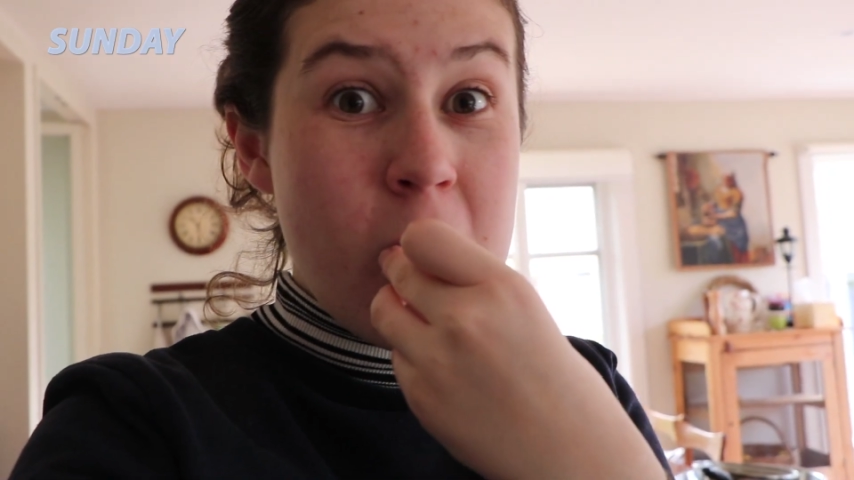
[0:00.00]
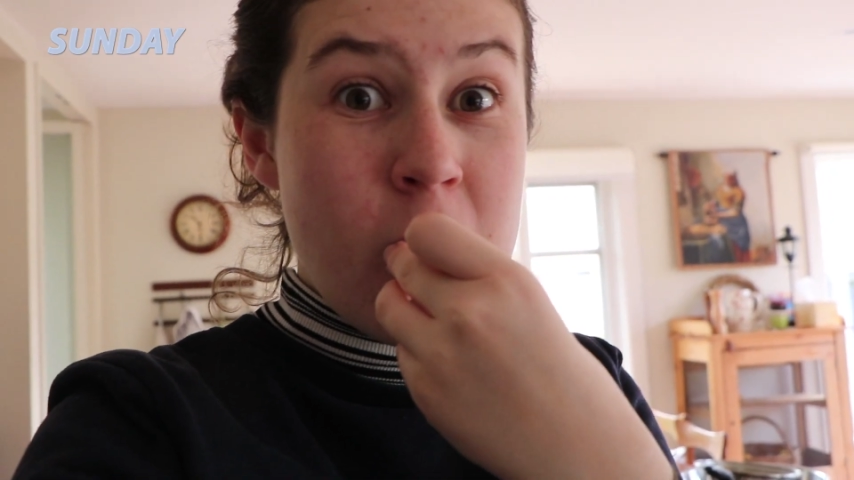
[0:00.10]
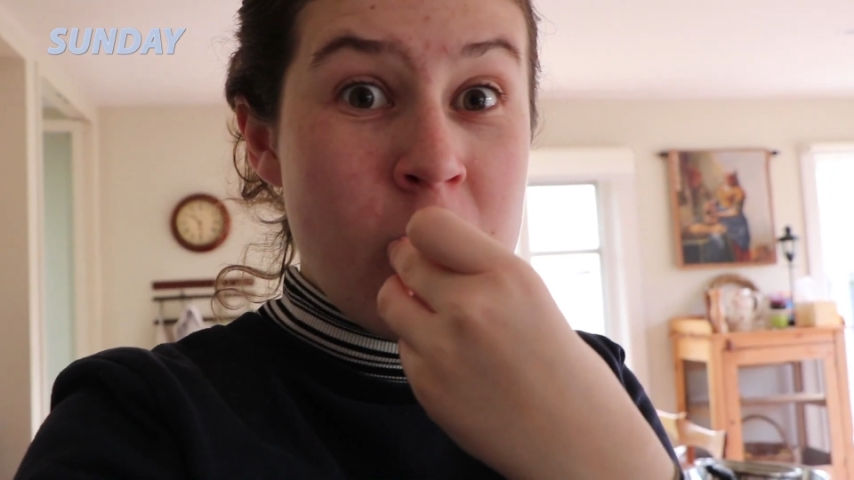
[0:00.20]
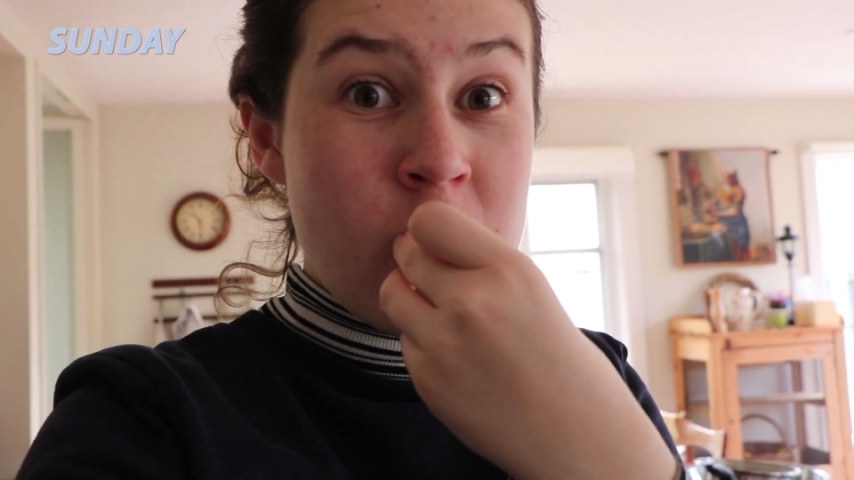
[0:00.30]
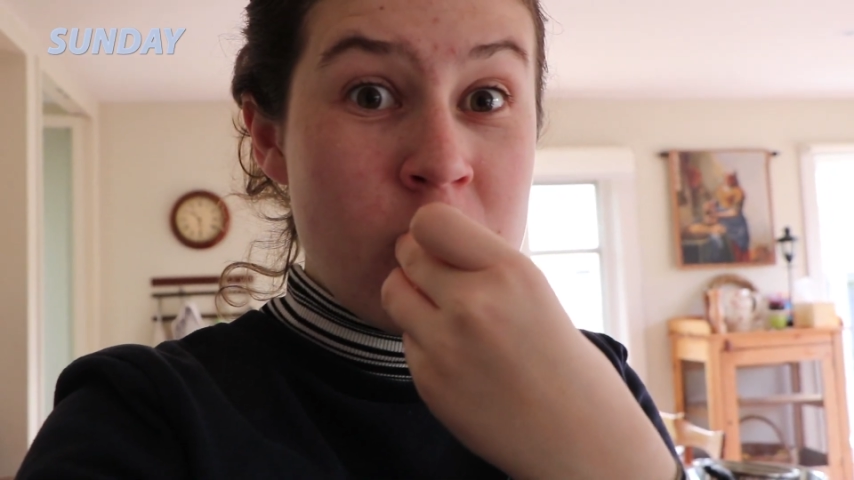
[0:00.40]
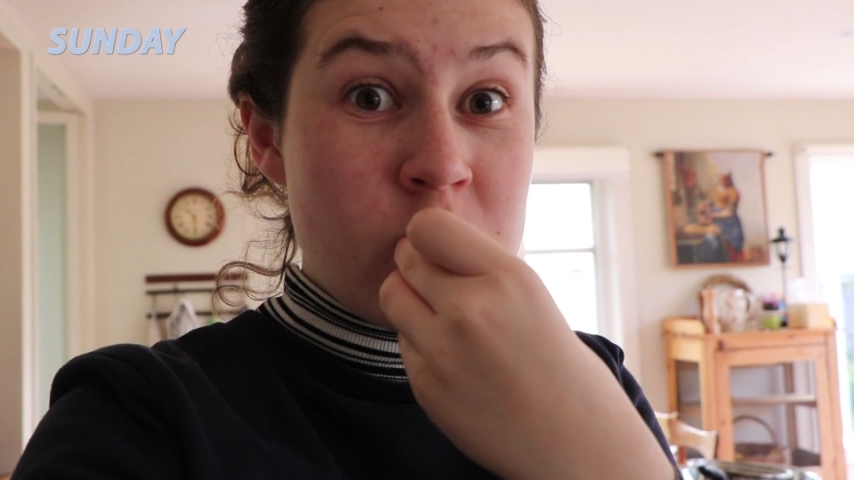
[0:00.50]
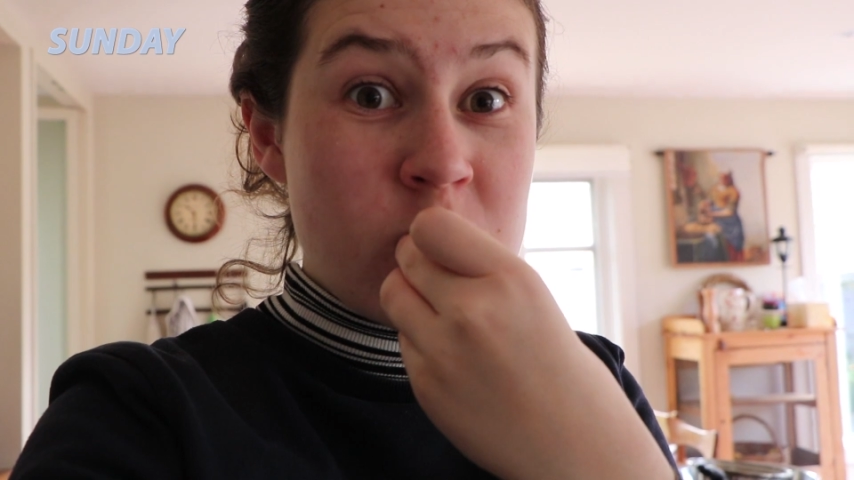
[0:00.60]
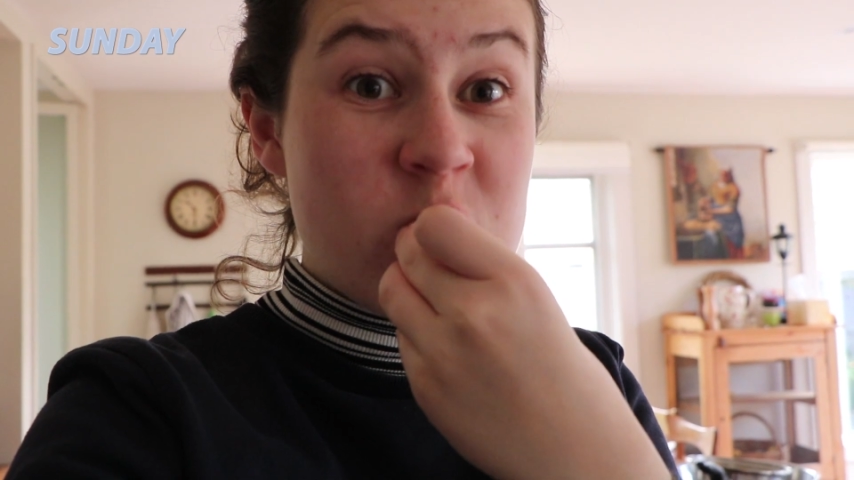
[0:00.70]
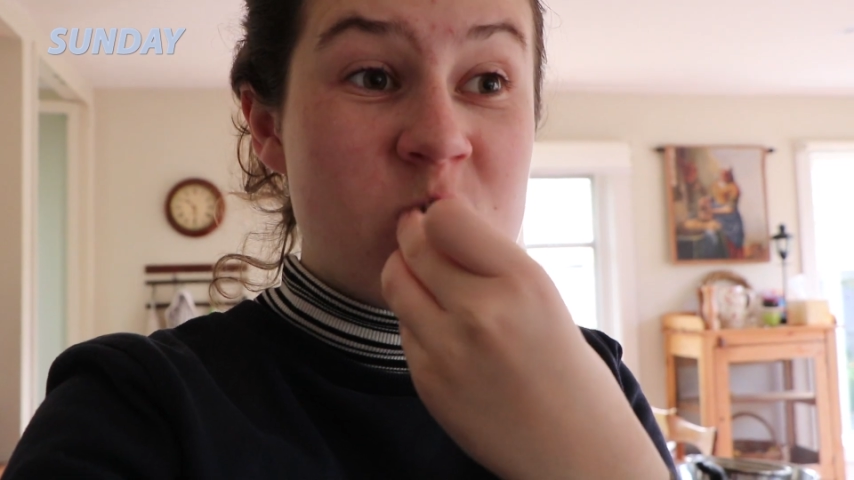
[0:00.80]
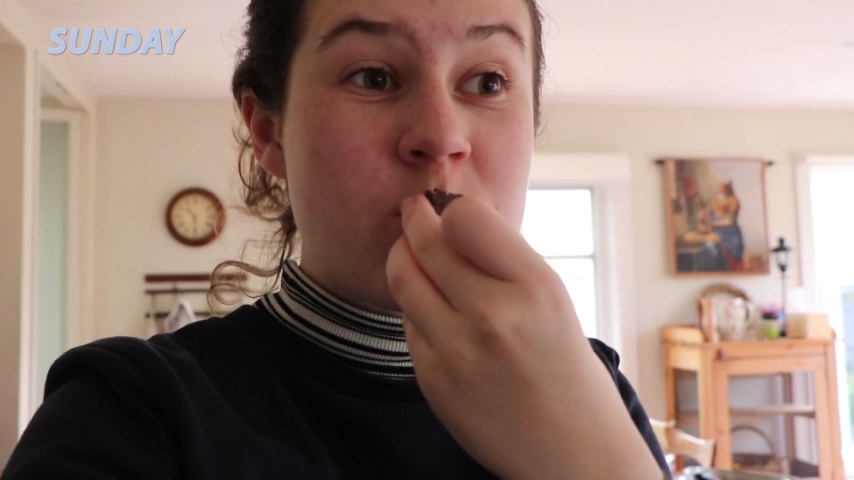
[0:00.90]
was
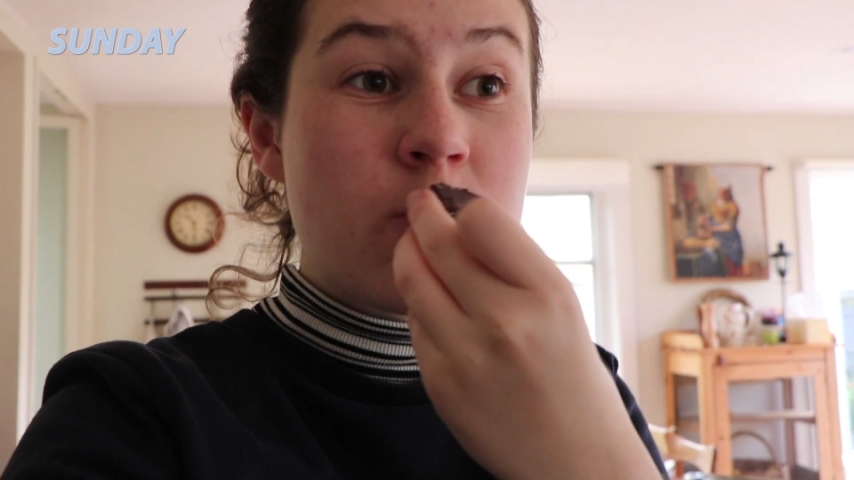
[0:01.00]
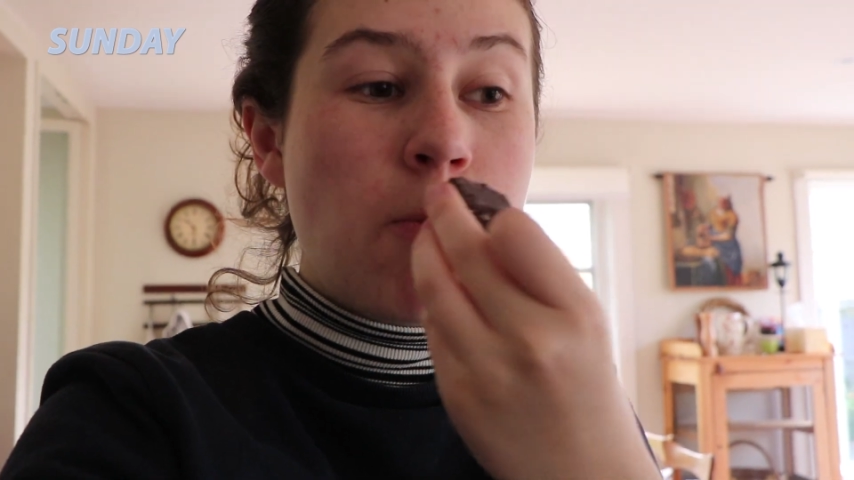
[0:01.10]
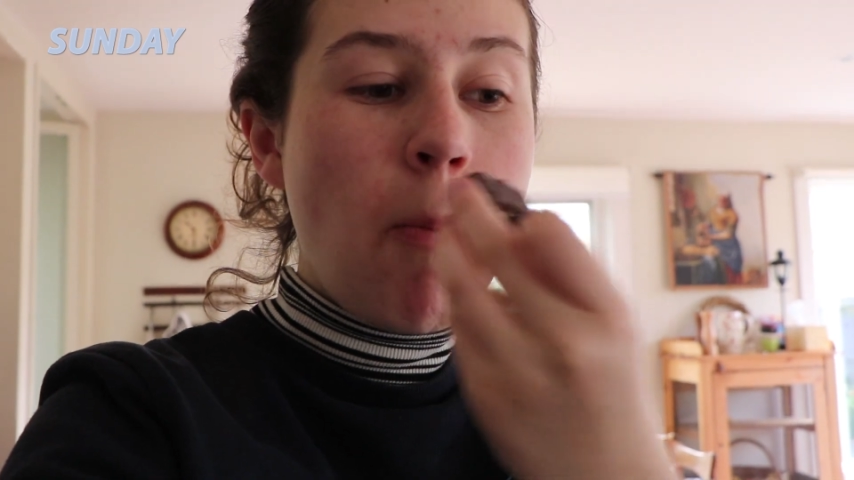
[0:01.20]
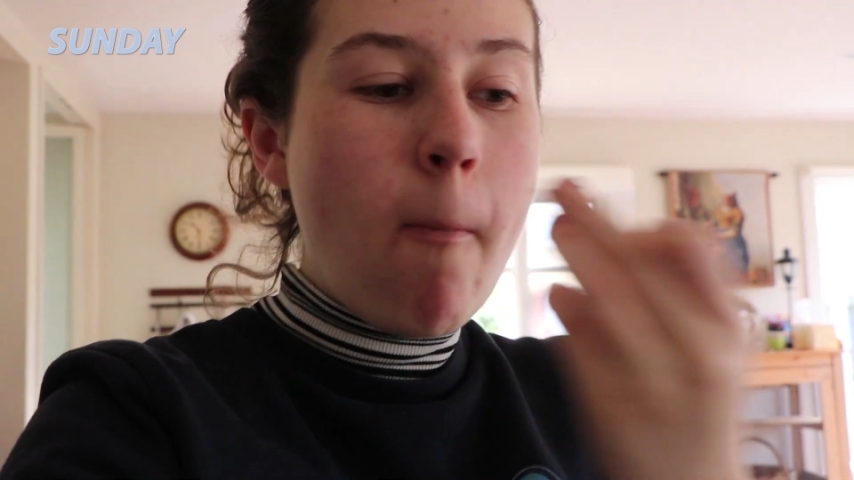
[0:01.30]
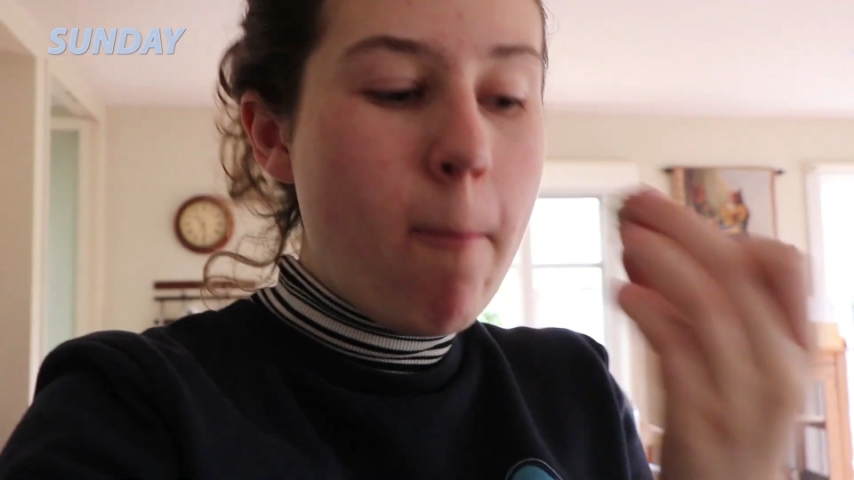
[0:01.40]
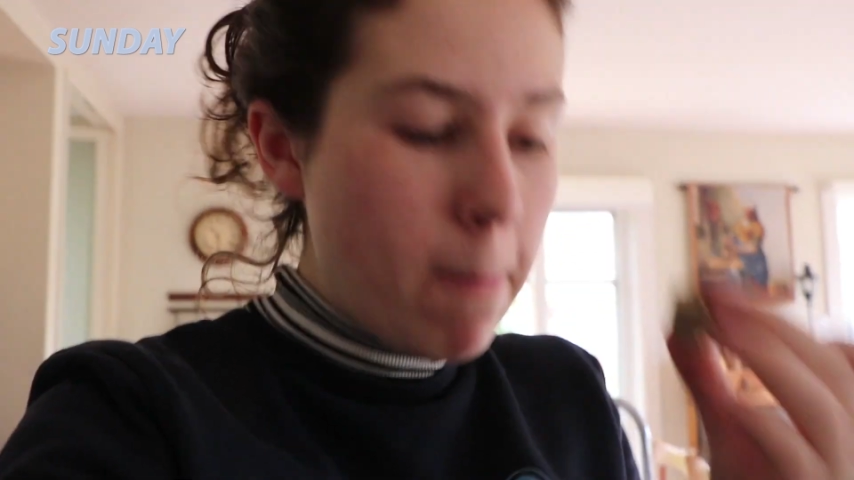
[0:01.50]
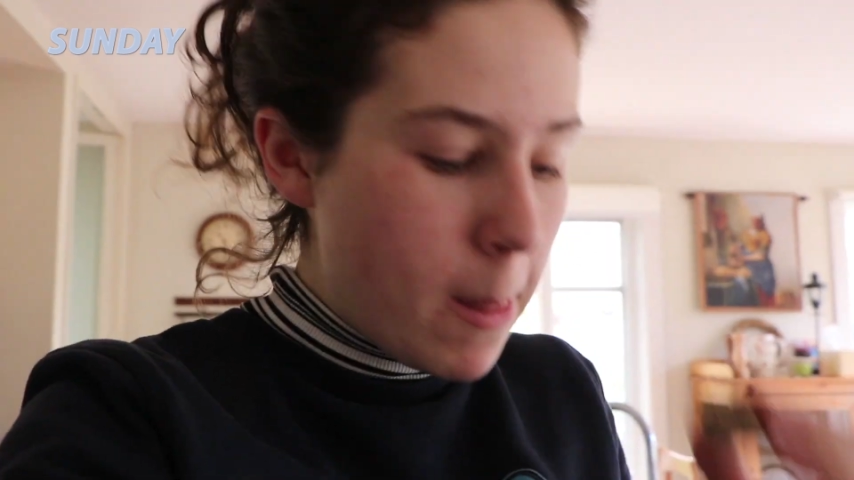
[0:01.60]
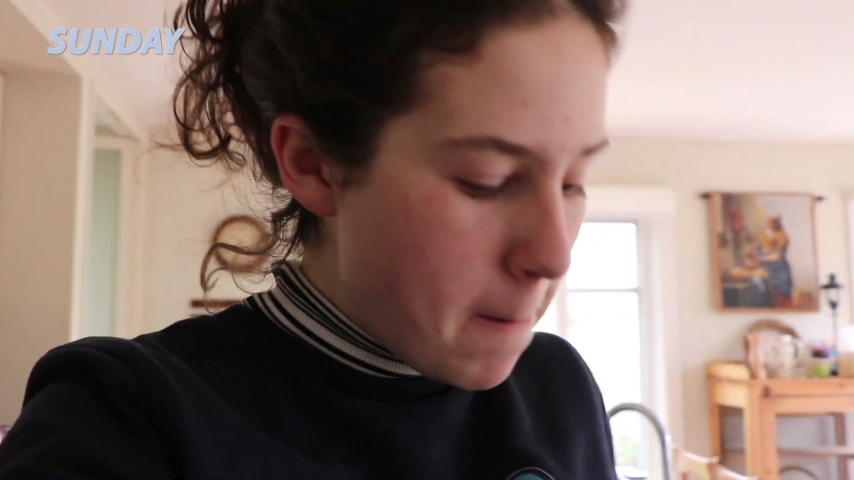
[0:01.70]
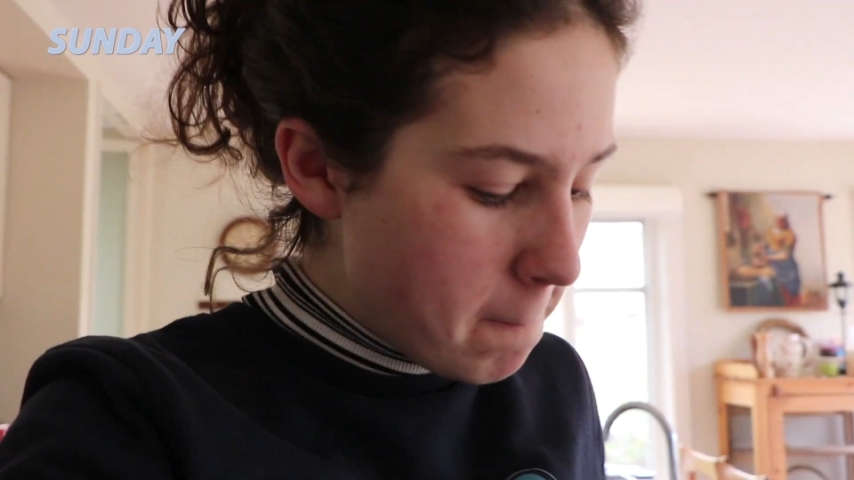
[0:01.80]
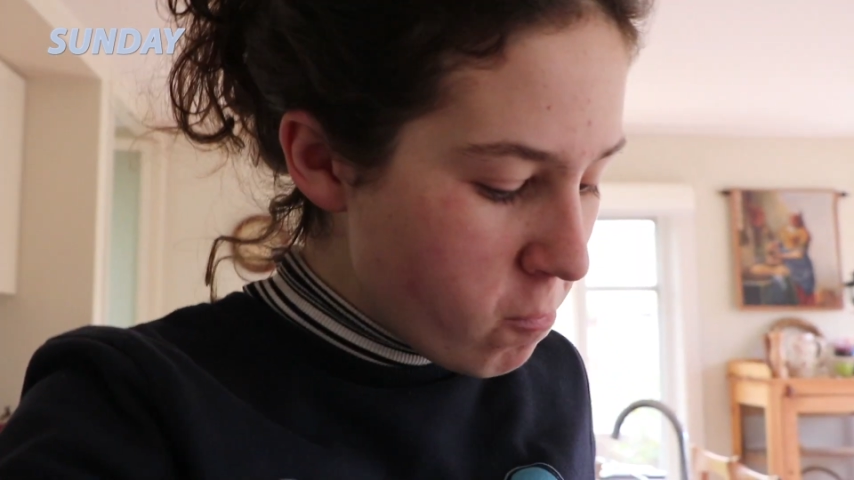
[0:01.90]
ever so
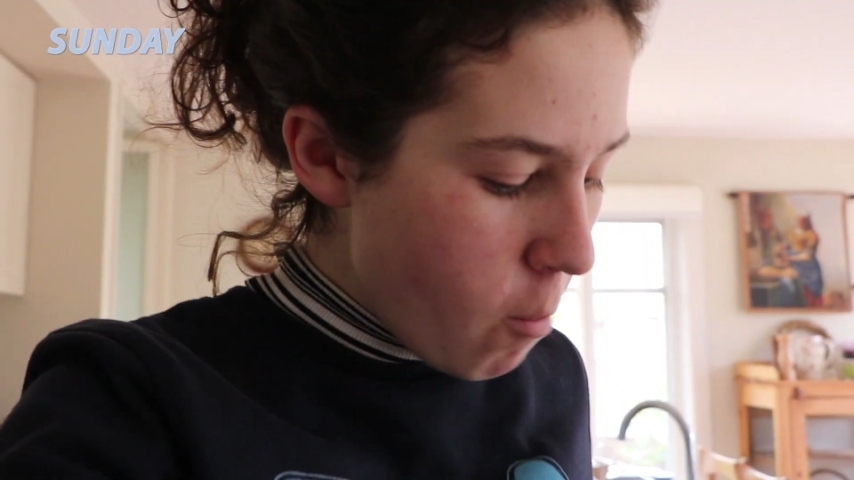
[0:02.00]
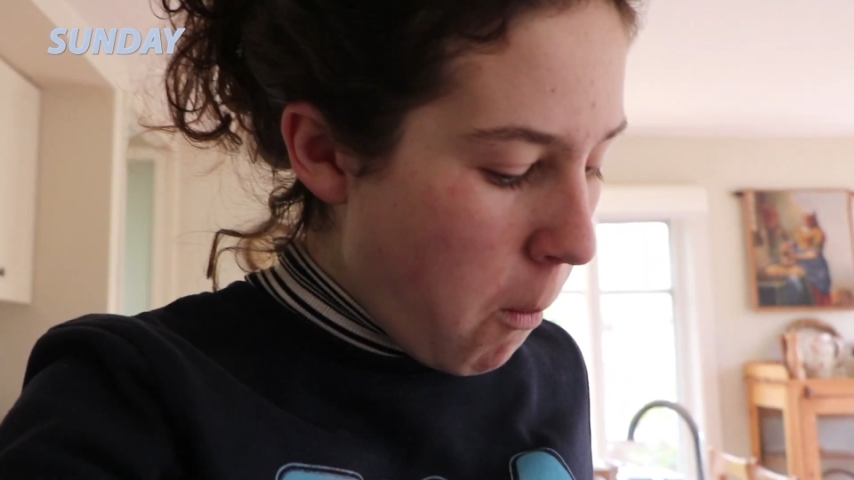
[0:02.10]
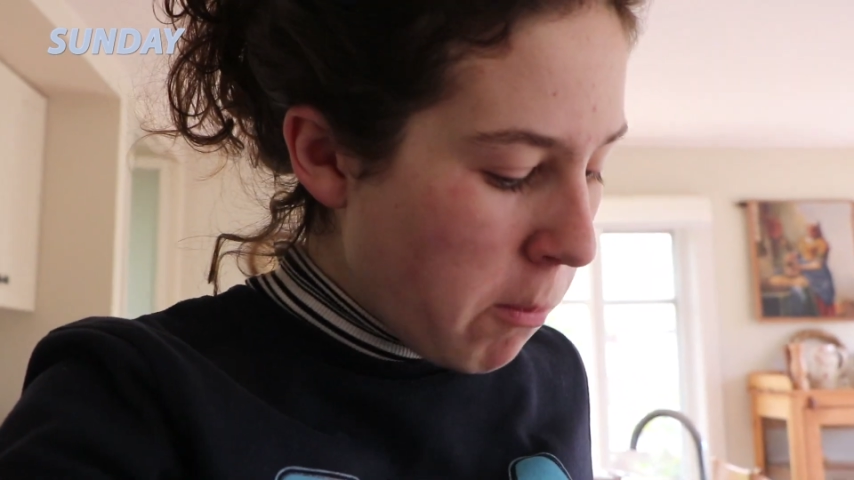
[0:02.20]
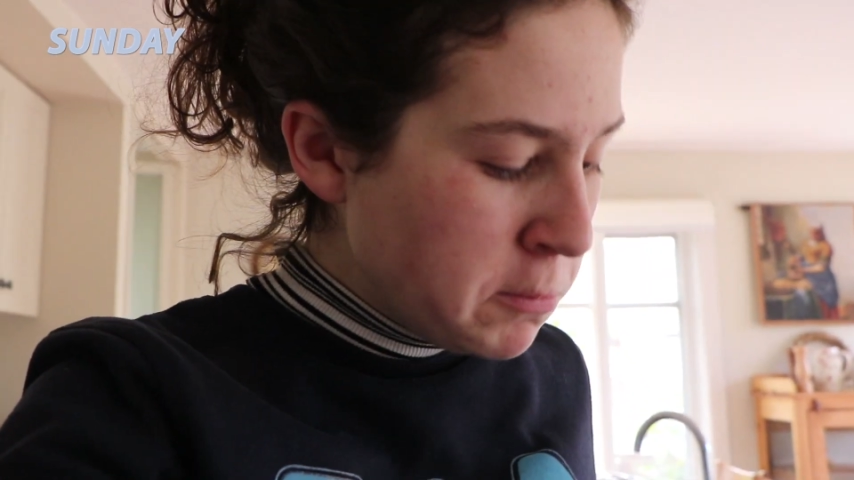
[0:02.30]
jealous of.